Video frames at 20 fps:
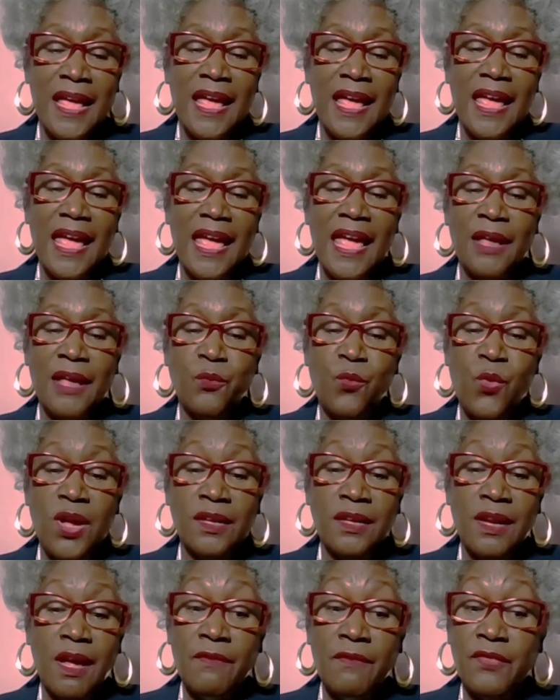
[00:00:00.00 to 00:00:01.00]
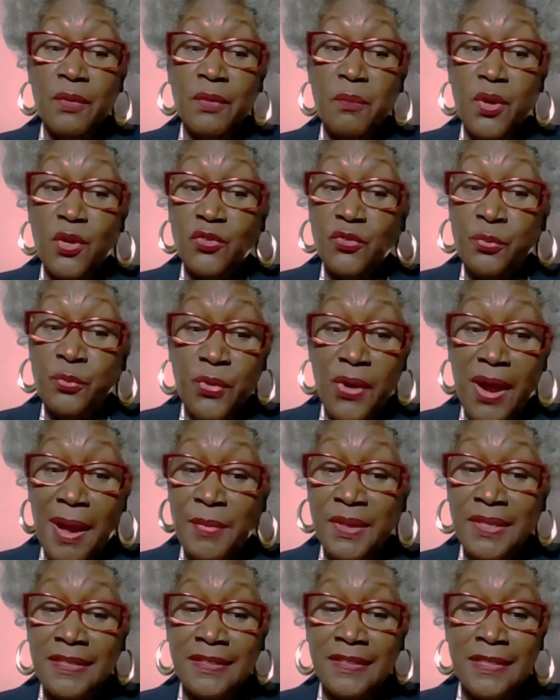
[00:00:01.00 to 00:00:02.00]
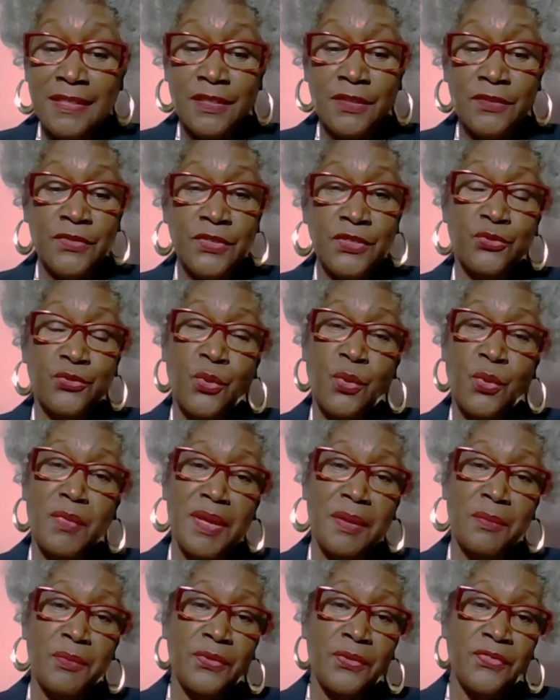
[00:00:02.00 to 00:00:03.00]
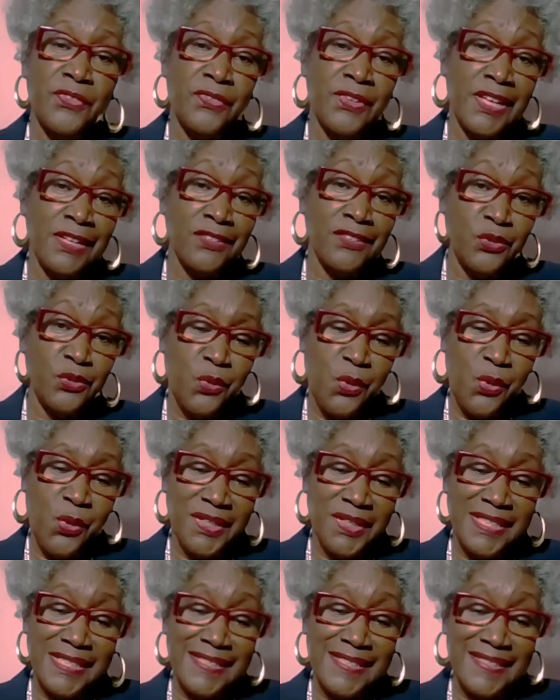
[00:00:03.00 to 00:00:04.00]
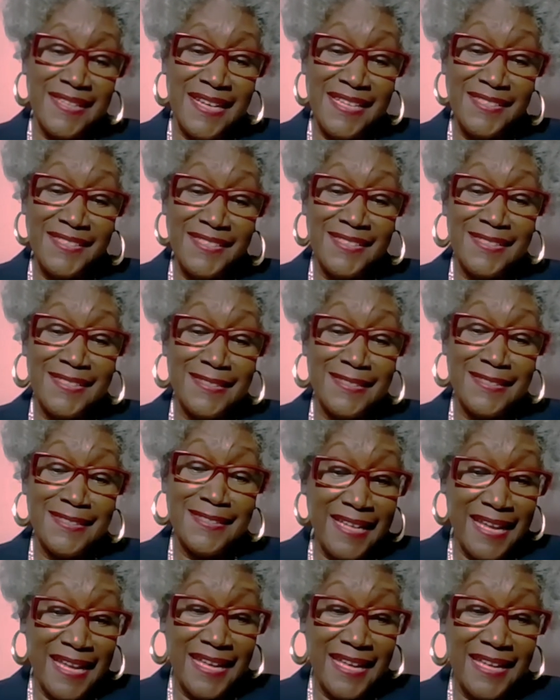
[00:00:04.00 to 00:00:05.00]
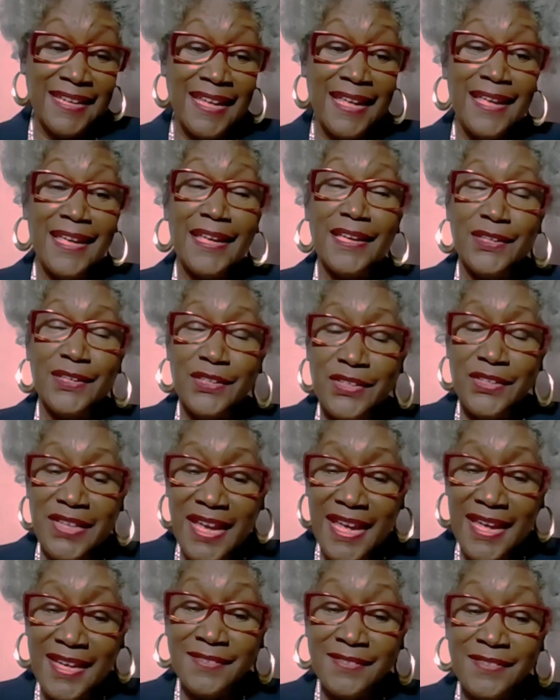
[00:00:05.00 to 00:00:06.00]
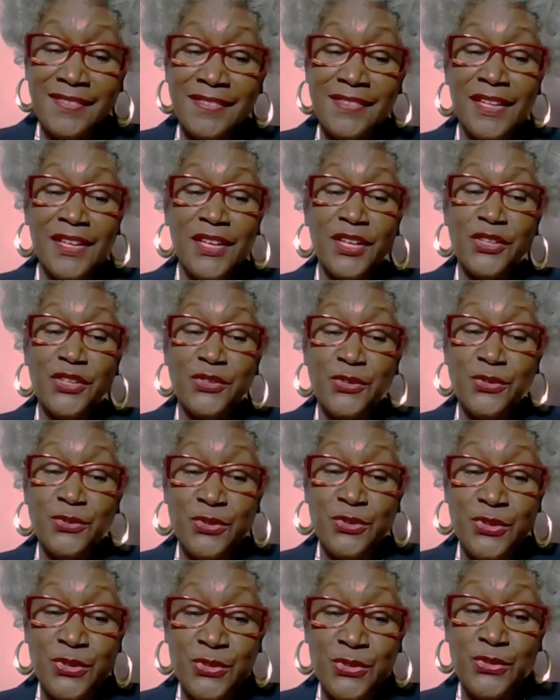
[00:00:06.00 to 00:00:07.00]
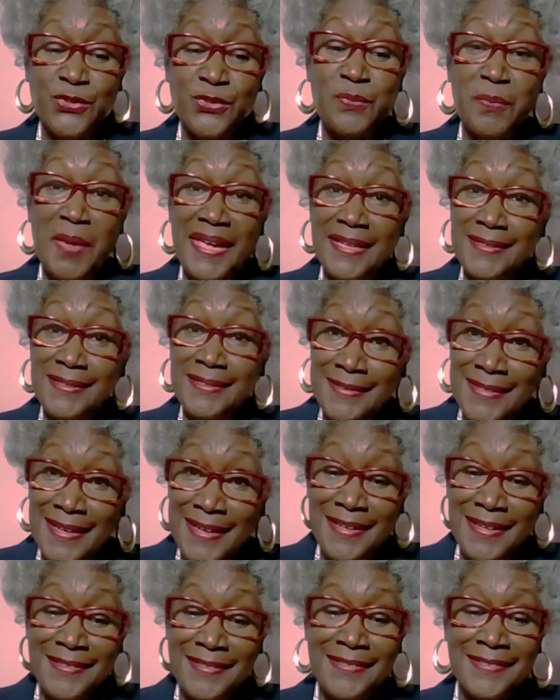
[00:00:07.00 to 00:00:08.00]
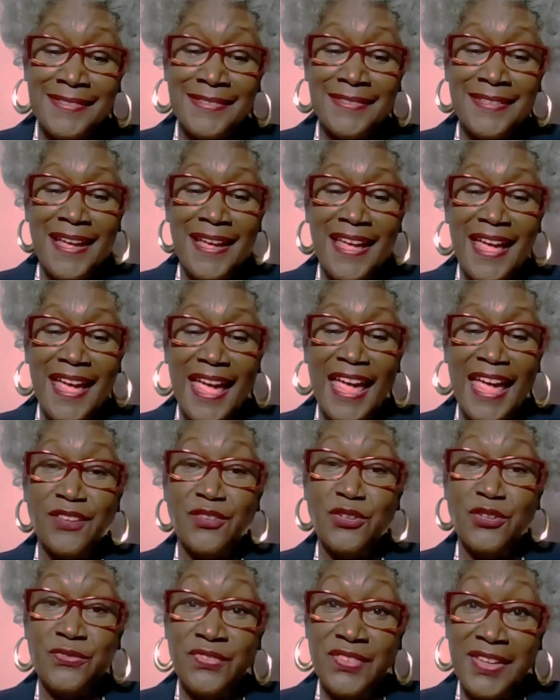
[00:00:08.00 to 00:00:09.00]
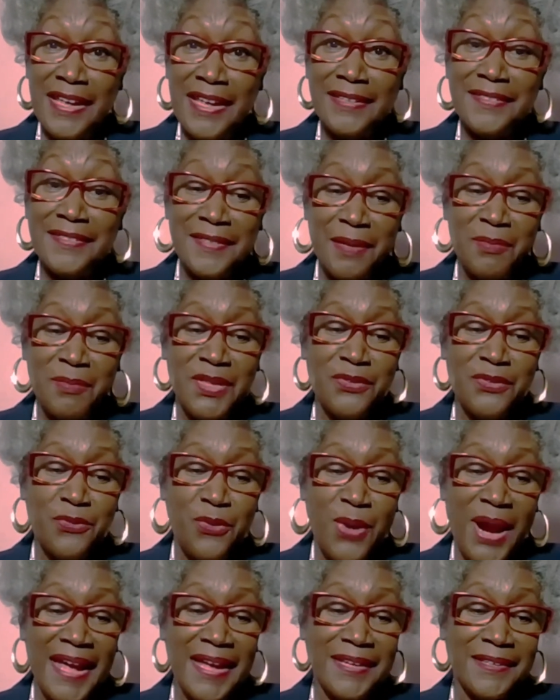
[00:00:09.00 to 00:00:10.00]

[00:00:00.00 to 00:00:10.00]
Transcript: and one of the most prominent individual member professional organizations is saying, yes, you do make sense and you've done something right.